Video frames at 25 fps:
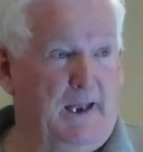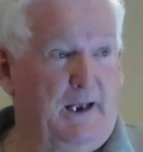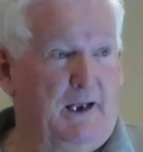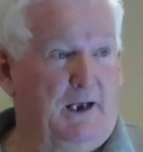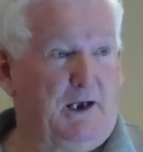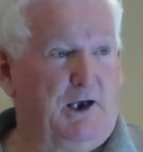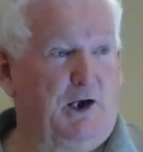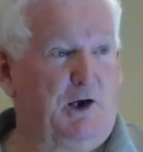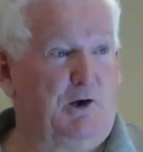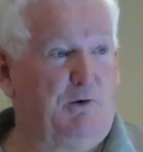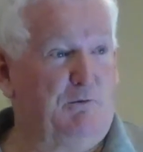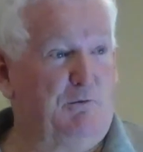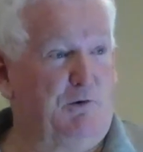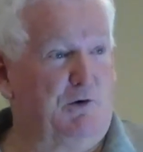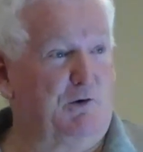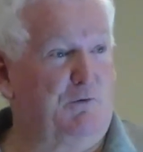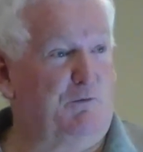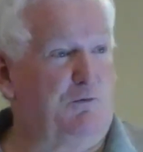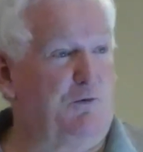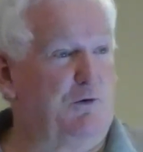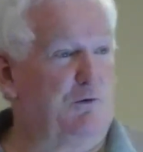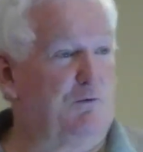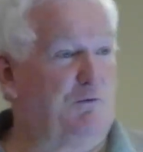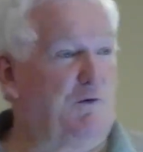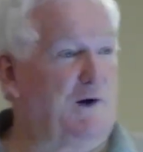Even
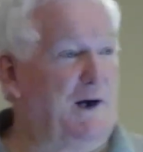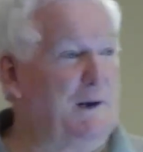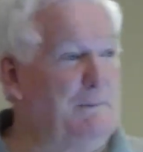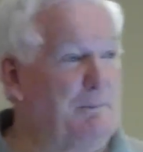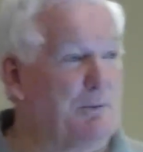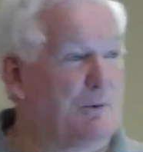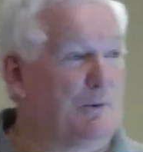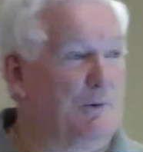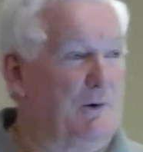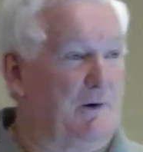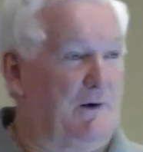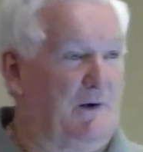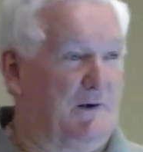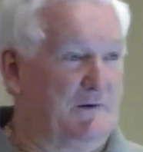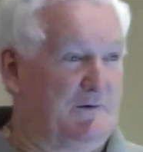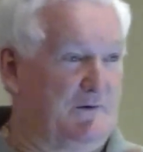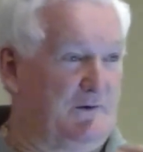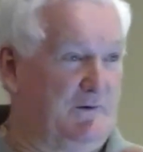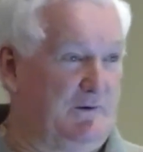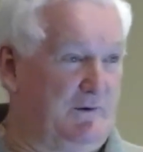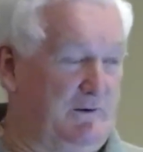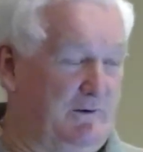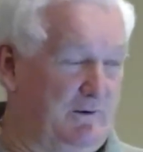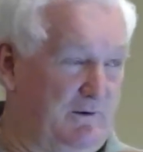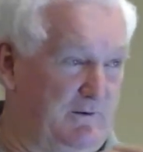if you vaporise
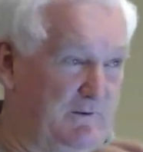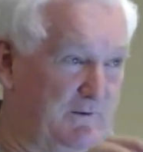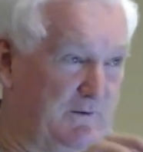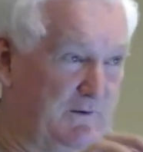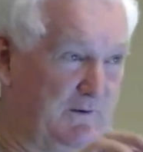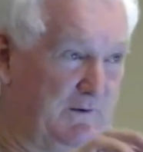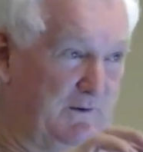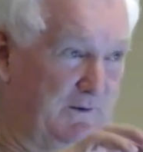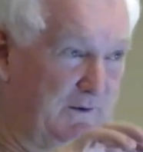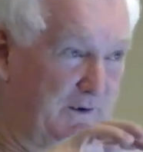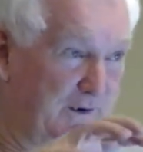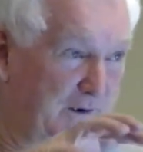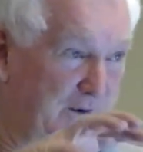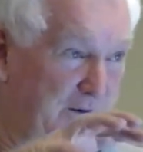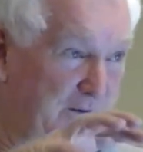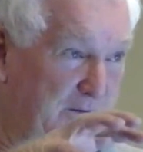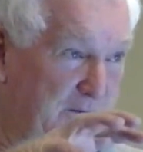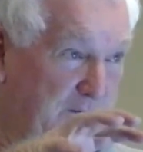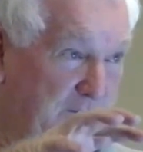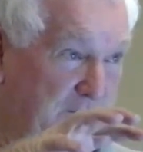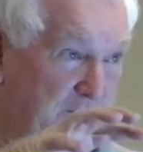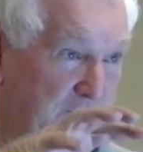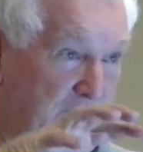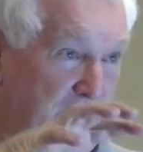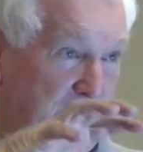it using
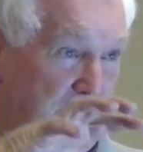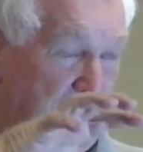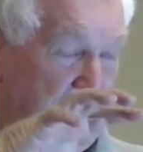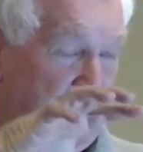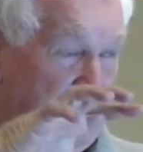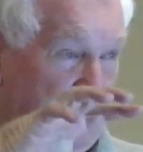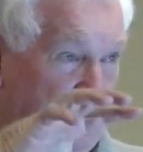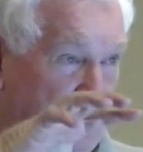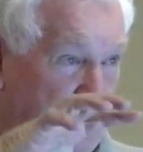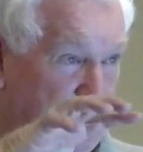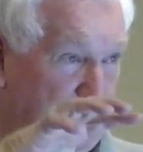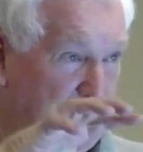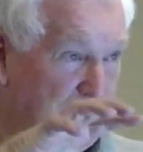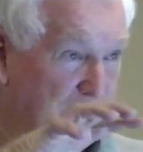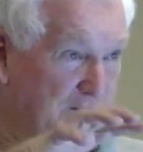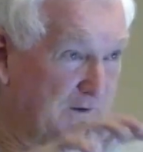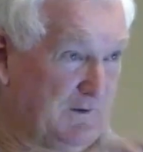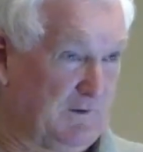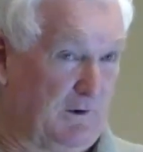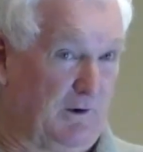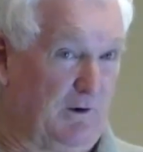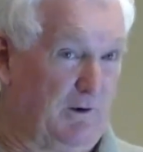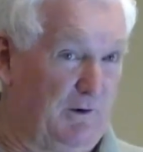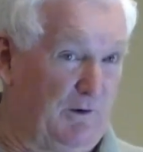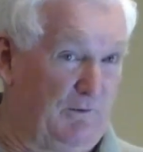those
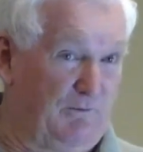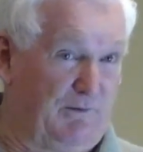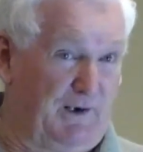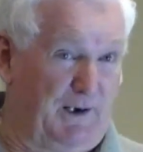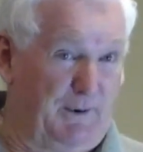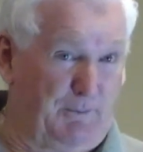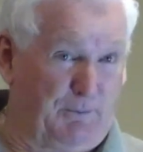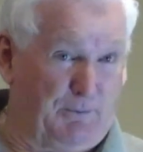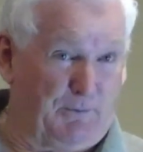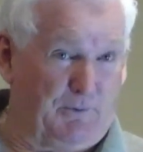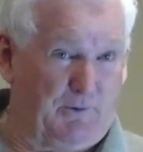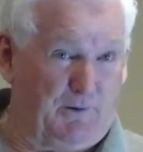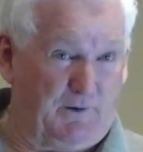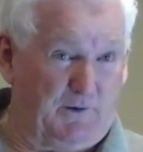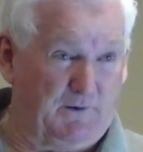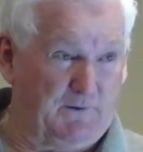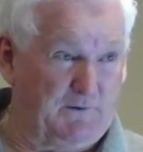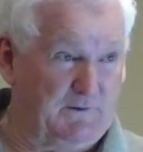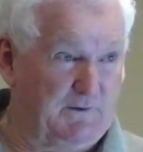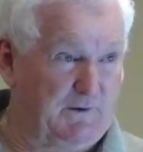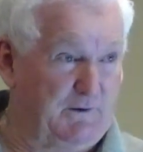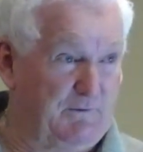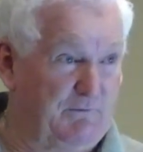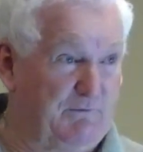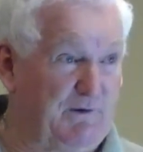solar
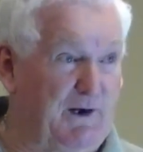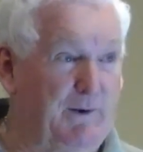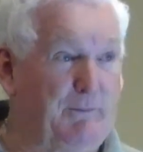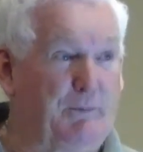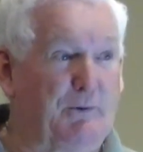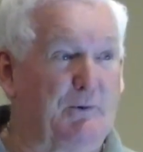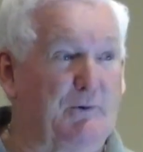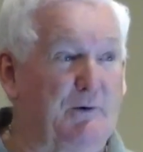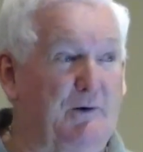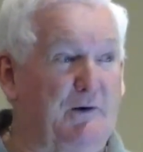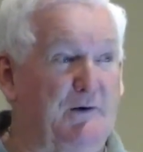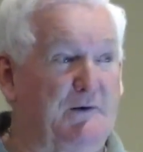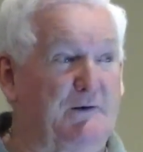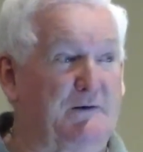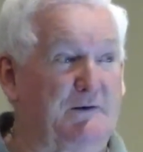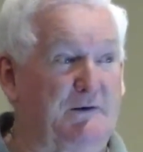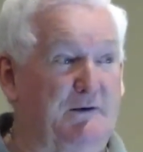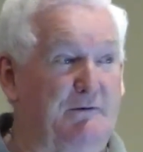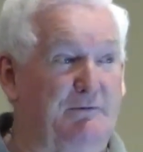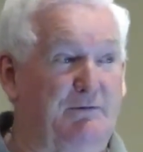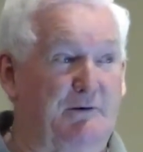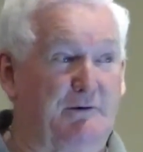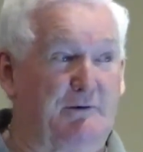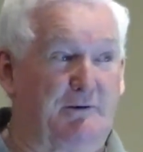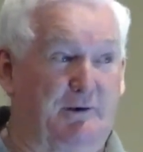vaporisers, it vaporises the
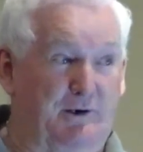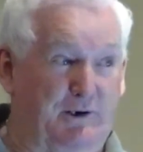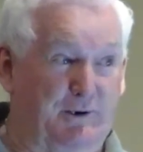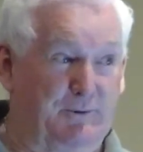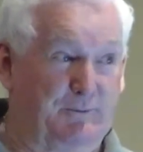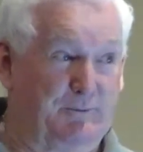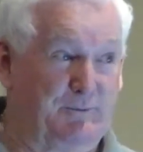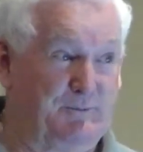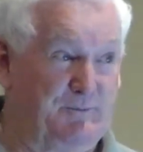fluoride.